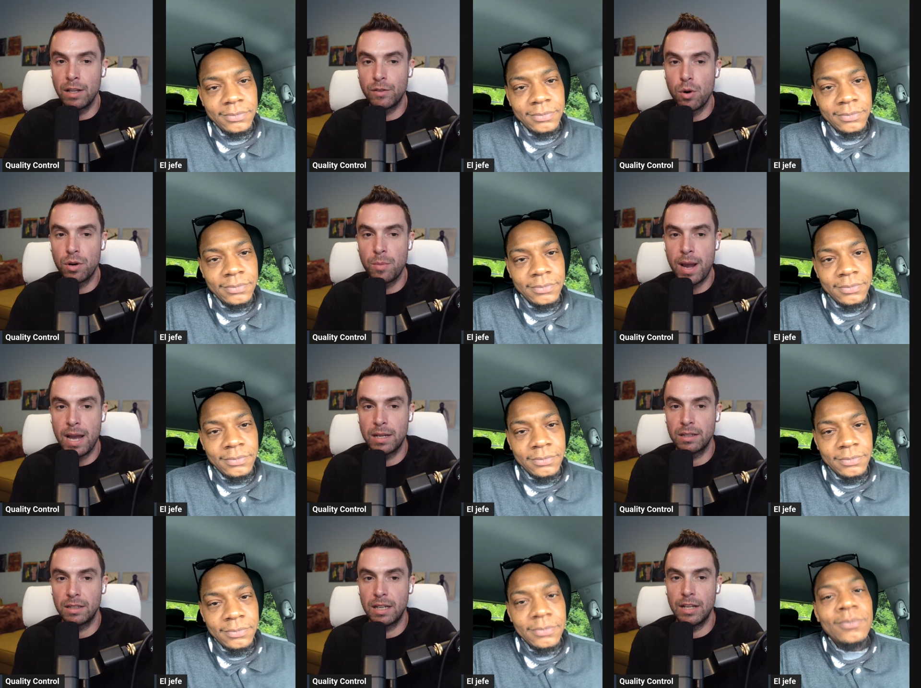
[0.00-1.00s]
Speaker 1: quarterback,
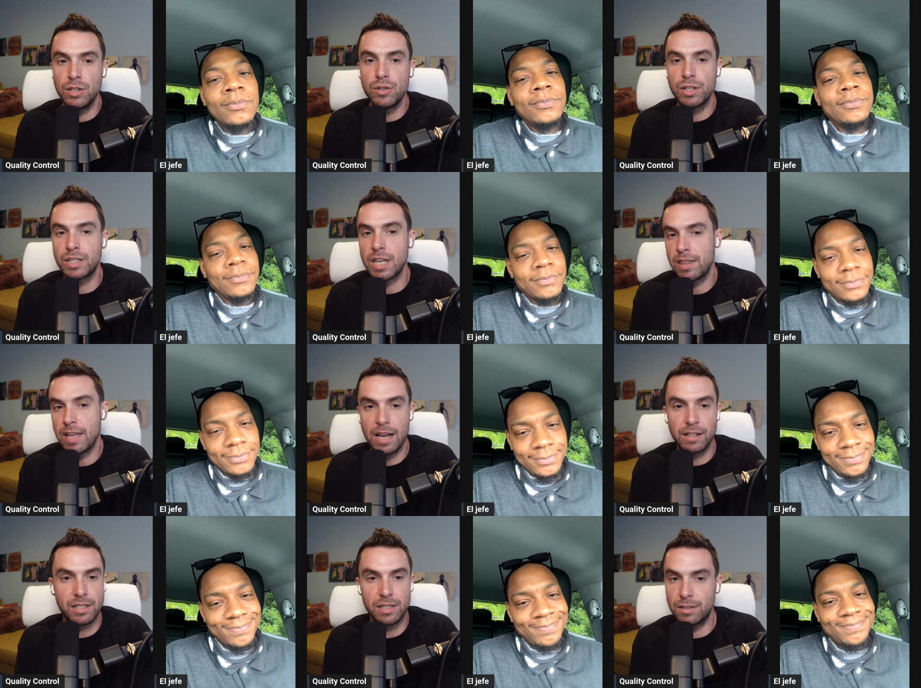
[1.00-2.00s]
and you could say
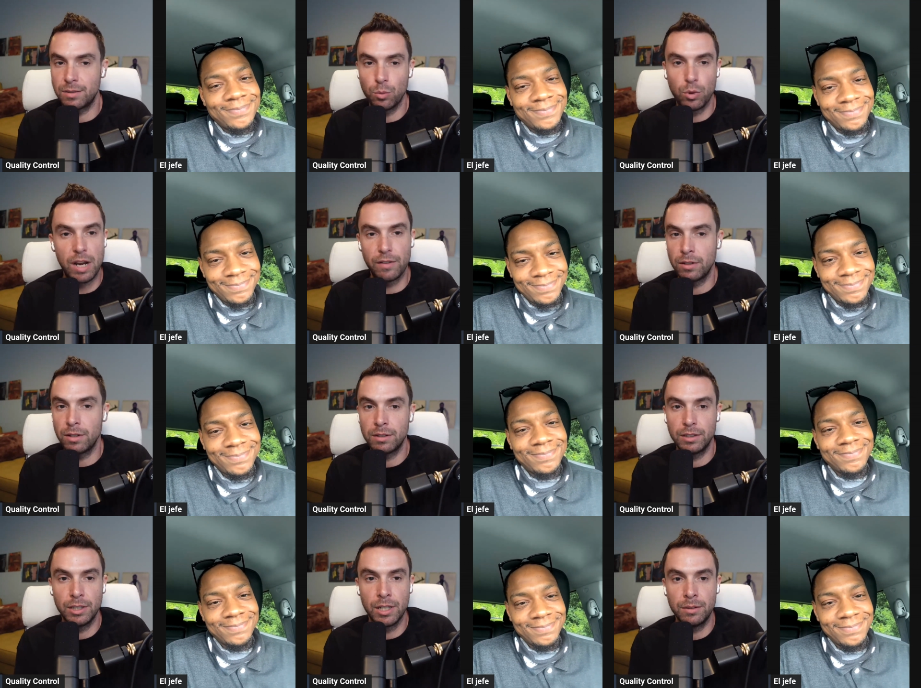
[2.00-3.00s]
that's whatever
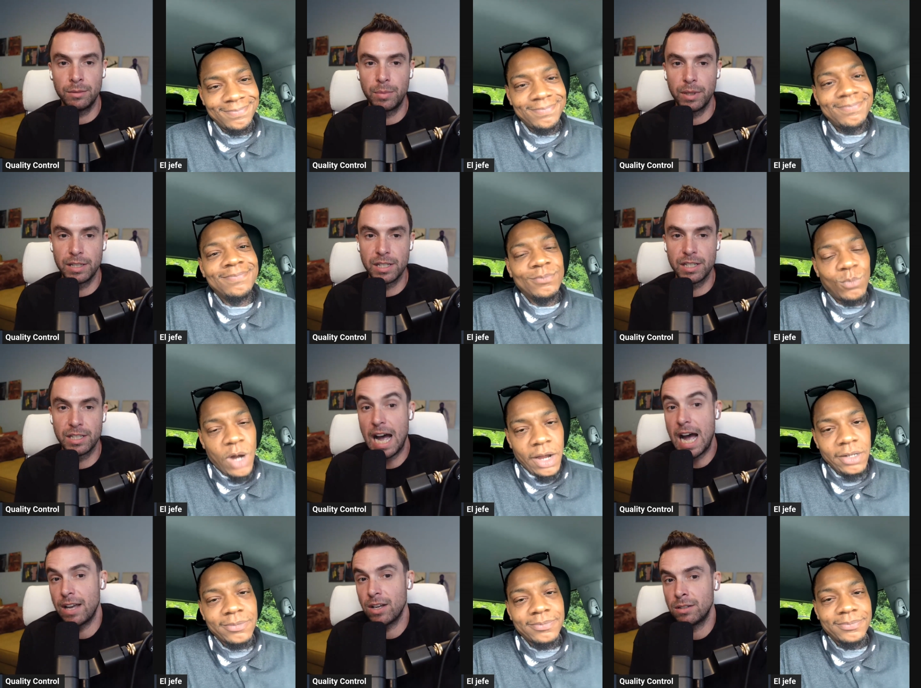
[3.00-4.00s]
you know, but it's a
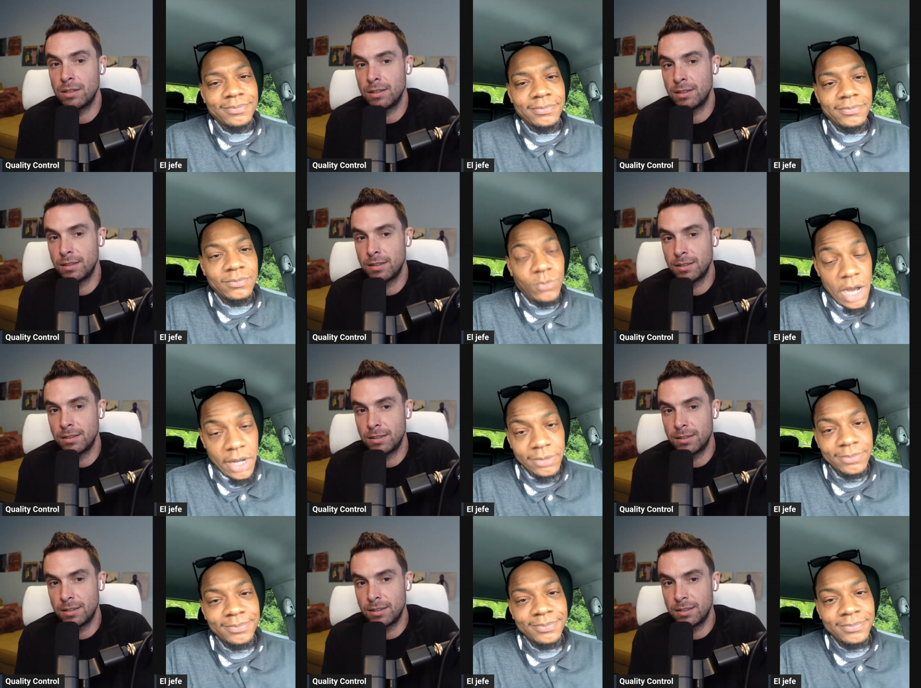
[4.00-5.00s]
style, right? right.
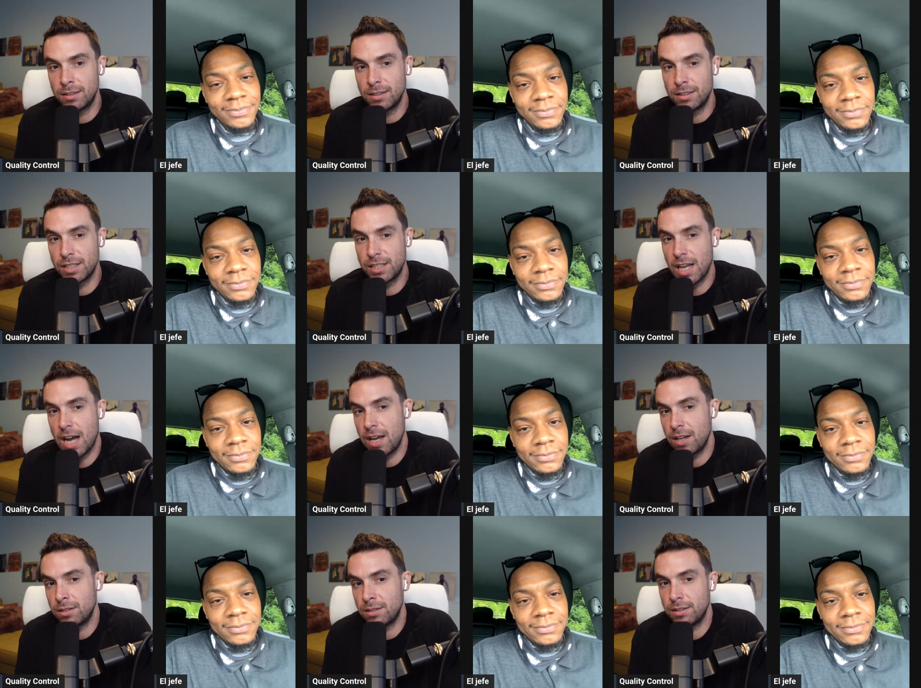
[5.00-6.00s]
It's a
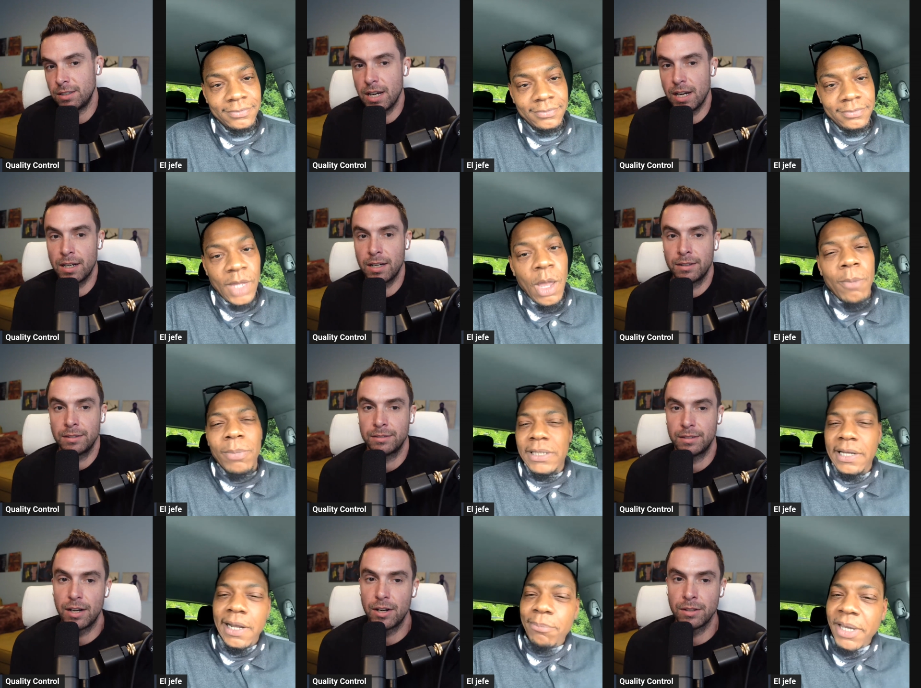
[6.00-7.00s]
style,
Speaker 2: yeah. But
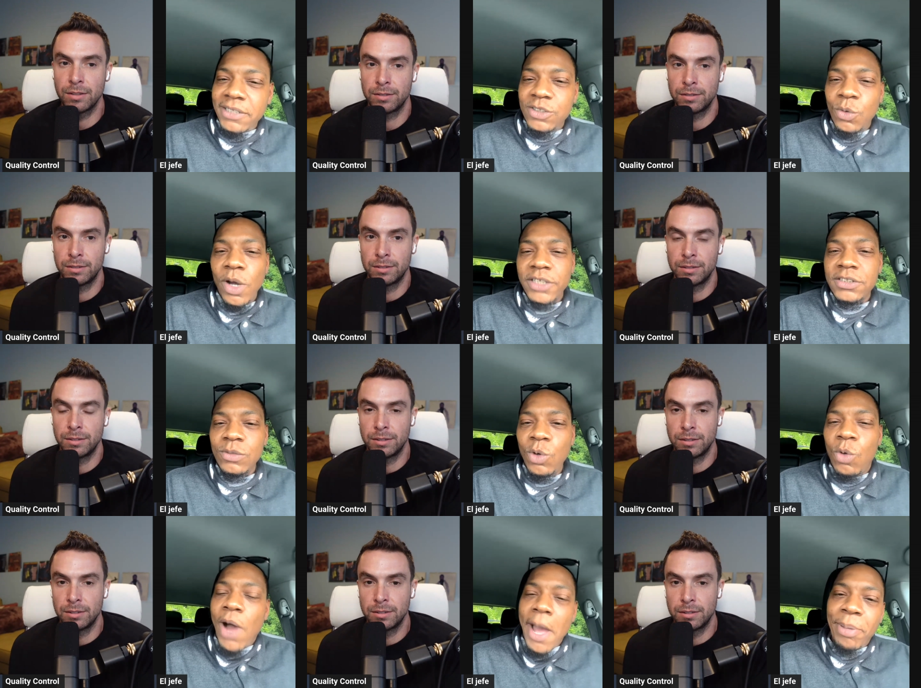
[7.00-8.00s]
then that begs the question:
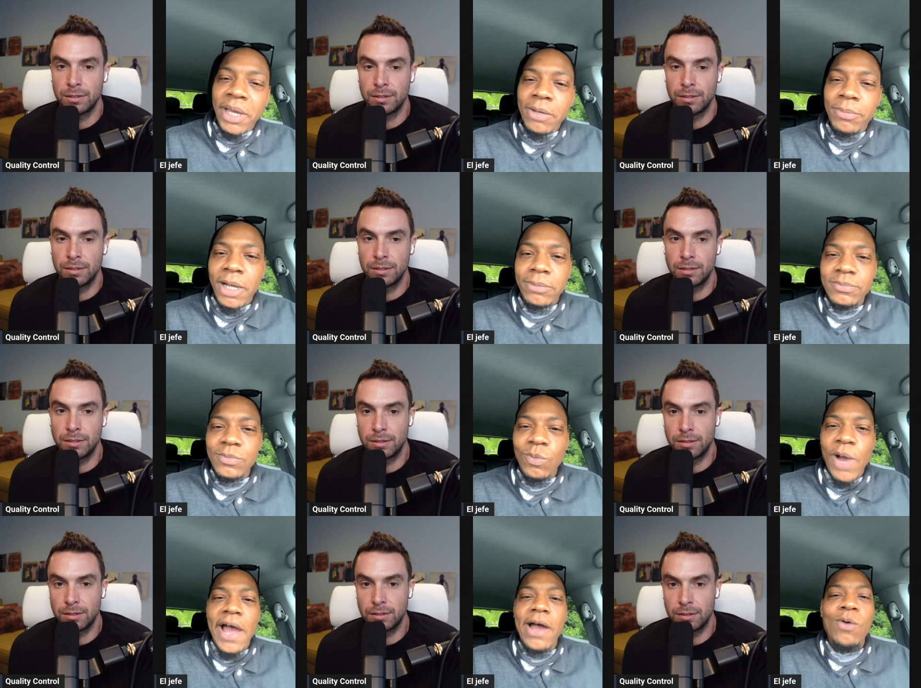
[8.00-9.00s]
Well, why pick him up?
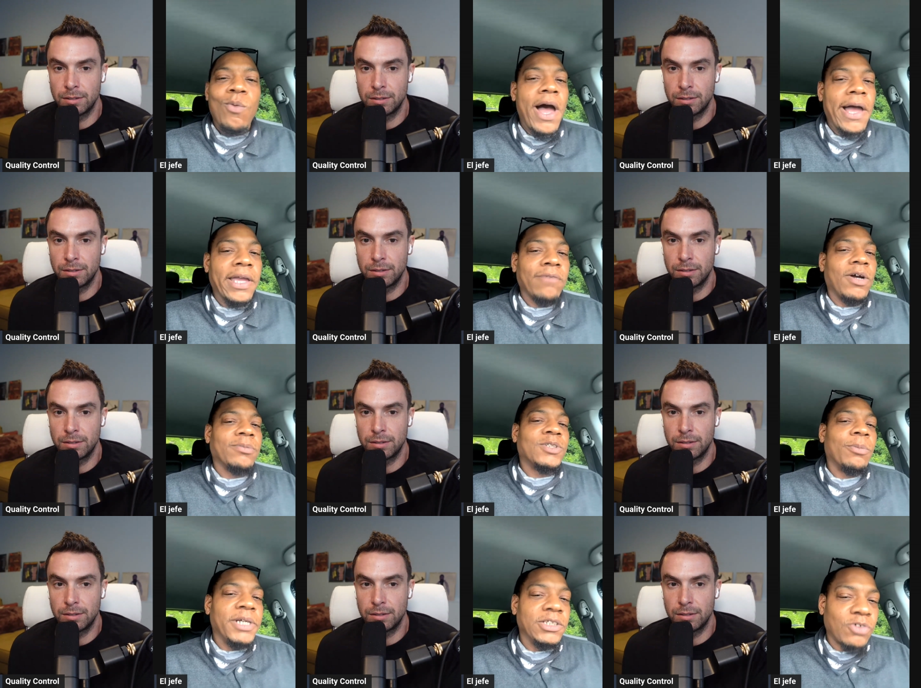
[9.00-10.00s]
Why why give up
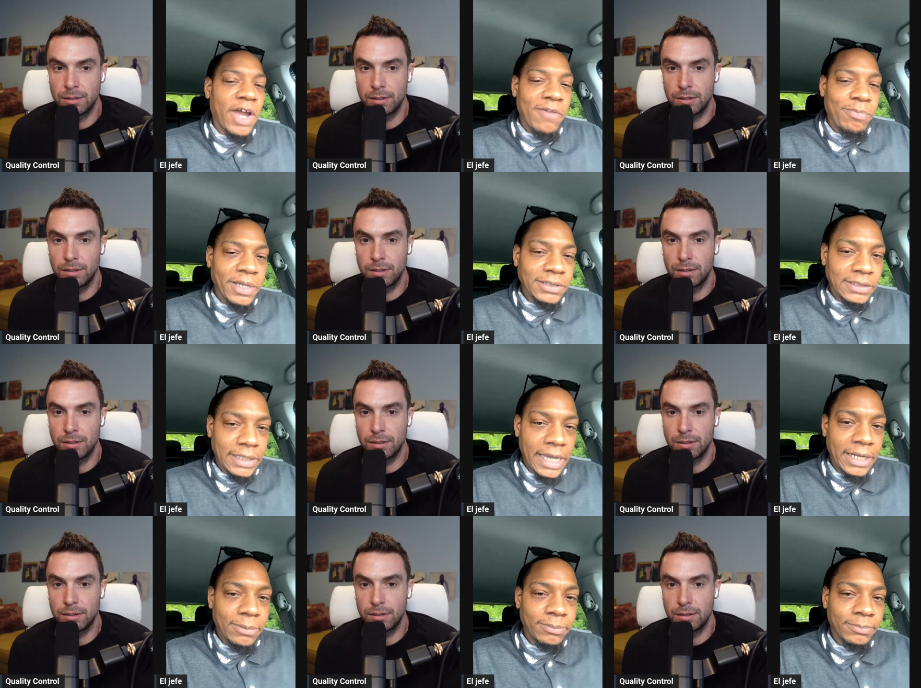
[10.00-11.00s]
so many draft picks to
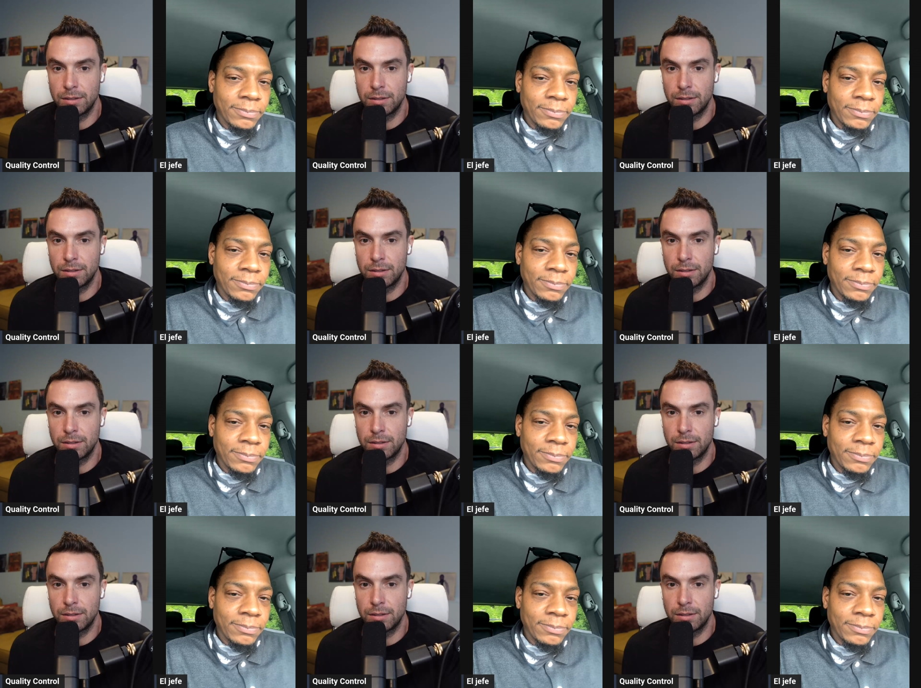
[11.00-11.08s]
get him?